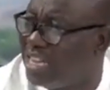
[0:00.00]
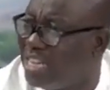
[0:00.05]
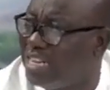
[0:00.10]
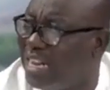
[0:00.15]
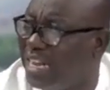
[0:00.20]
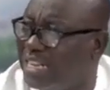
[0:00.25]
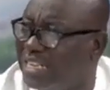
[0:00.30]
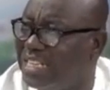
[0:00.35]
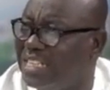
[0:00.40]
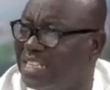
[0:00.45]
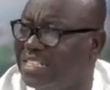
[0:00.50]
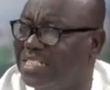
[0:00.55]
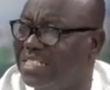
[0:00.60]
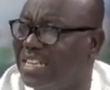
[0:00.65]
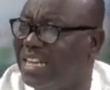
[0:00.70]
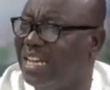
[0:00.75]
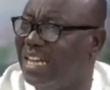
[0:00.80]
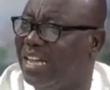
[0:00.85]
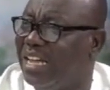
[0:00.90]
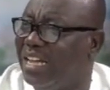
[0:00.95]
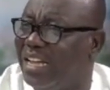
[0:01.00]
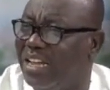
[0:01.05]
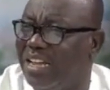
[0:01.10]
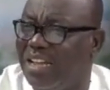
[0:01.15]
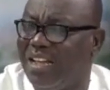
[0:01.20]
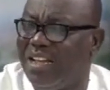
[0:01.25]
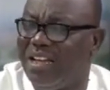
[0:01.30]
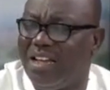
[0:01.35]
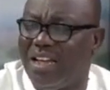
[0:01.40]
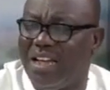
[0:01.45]
say that
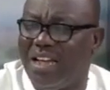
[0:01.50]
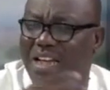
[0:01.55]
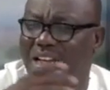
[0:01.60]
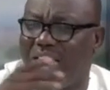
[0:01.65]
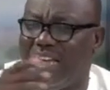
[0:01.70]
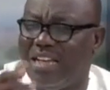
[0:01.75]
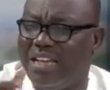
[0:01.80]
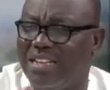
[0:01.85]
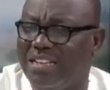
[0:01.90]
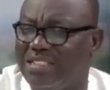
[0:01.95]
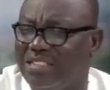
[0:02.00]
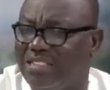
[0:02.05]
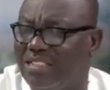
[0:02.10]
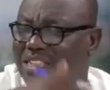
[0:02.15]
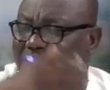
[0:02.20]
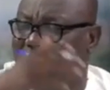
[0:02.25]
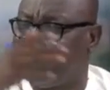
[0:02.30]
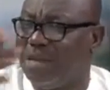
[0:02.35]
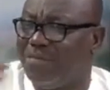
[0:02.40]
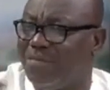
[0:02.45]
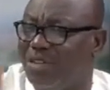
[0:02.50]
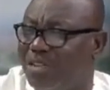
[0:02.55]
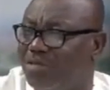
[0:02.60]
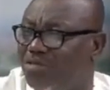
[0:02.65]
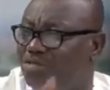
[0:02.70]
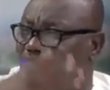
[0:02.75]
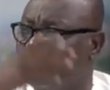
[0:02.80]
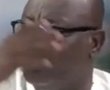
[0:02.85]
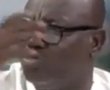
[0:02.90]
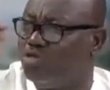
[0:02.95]
it's
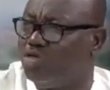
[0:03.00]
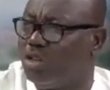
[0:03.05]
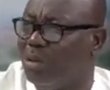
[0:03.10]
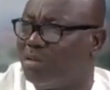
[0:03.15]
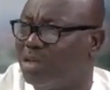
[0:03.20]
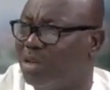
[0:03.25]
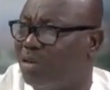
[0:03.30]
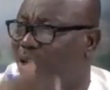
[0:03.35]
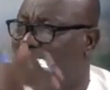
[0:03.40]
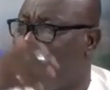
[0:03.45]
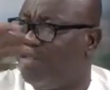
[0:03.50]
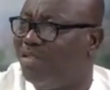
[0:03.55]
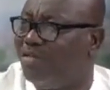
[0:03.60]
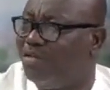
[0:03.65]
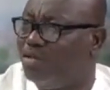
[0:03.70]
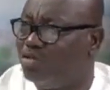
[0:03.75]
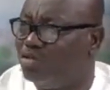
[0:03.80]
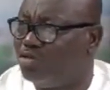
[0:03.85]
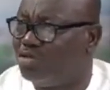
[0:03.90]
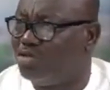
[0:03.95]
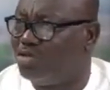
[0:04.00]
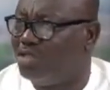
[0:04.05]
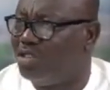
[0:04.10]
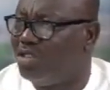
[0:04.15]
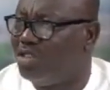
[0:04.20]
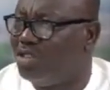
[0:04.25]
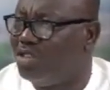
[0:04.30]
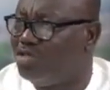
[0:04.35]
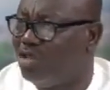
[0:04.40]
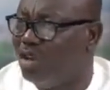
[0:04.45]
subject to subsequent reviews.
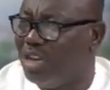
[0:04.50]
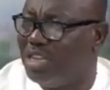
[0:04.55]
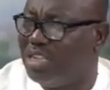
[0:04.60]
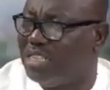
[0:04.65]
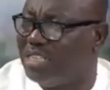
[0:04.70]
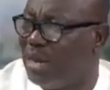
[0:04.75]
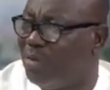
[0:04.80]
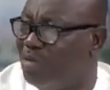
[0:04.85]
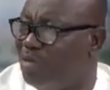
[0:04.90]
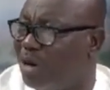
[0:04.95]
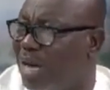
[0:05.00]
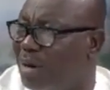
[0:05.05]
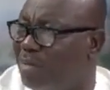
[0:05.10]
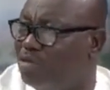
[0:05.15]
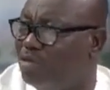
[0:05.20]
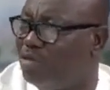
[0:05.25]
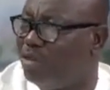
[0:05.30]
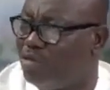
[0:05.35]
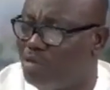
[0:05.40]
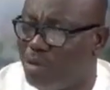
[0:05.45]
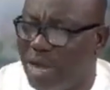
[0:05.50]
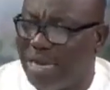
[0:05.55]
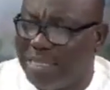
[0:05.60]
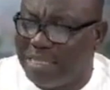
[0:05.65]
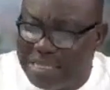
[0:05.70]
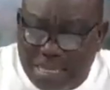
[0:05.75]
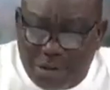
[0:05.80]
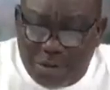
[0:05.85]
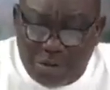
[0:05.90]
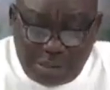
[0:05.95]
So anytime we come to review, we
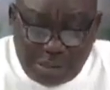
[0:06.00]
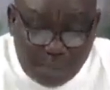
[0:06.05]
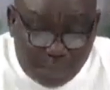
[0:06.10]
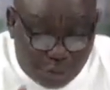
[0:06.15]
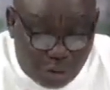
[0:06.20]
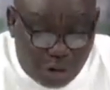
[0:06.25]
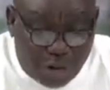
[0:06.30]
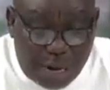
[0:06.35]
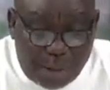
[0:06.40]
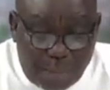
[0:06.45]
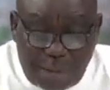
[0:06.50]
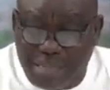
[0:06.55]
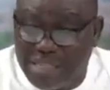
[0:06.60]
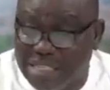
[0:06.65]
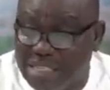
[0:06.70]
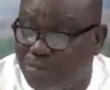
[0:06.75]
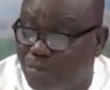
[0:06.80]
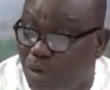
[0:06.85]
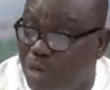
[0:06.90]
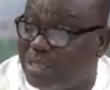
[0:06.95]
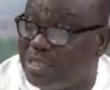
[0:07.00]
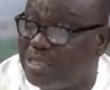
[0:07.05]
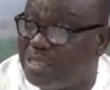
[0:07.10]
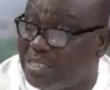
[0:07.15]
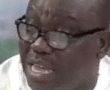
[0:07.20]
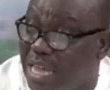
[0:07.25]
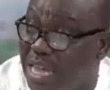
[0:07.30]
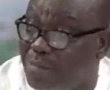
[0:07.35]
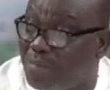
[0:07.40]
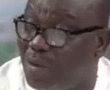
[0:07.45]
are dealing with a program at this point in
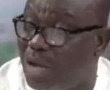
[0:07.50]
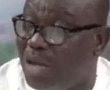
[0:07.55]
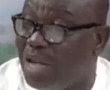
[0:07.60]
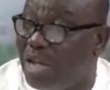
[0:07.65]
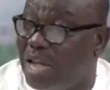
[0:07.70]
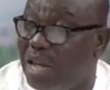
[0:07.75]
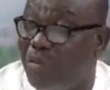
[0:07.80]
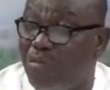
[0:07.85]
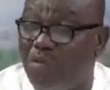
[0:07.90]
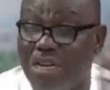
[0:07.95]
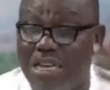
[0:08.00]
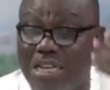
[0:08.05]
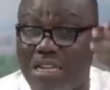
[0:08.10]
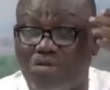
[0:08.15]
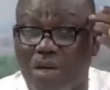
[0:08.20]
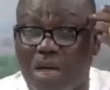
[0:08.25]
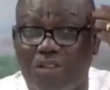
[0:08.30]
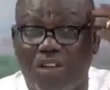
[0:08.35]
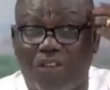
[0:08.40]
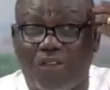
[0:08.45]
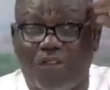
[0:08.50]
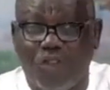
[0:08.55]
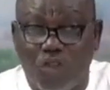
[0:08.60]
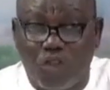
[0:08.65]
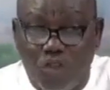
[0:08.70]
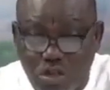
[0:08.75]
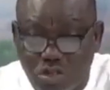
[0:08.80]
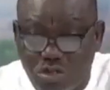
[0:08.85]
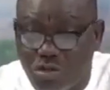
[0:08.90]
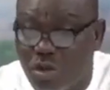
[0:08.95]
time, and we need to have a
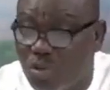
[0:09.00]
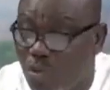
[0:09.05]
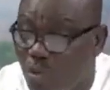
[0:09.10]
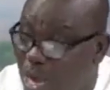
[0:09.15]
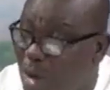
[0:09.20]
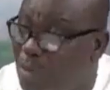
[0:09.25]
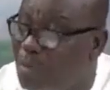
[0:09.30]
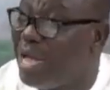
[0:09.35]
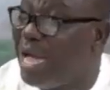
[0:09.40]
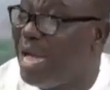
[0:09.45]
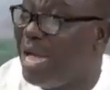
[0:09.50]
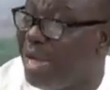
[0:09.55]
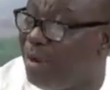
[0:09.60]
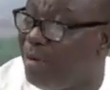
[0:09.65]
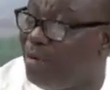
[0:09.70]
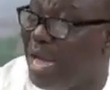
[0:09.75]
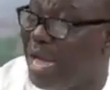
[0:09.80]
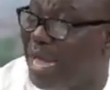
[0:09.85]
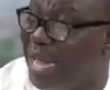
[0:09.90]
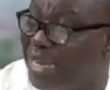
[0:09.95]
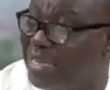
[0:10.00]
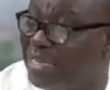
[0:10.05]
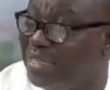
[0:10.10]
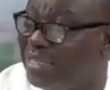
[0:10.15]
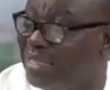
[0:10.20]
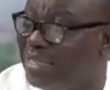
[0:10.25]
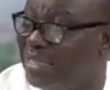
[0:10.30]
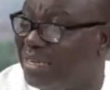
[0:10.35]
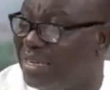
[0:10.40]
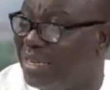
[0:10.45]
focus on where we are
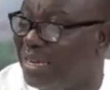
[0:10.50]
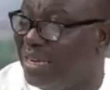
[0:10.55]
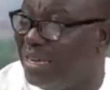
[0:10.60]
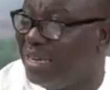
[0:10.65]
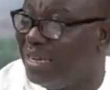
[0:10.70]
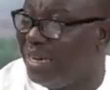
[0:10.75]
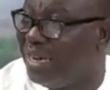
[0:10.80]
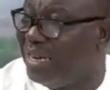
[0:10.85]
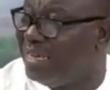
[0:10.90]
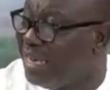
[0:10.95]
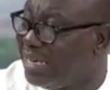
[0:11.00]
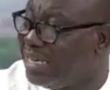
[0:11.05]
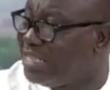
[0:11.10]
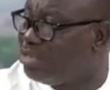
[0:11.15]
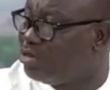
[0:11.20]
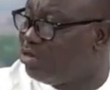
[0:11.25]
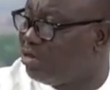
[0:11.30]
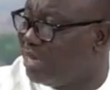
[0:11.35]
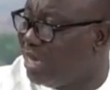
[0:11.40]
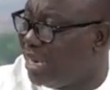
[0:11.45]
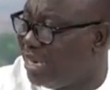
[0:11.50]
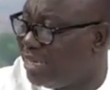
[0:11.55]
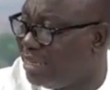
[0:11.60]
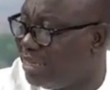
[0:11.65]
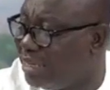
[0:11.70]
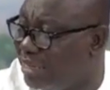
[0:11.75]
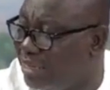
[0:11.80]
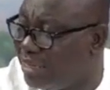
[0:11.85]
headed, and that is not done.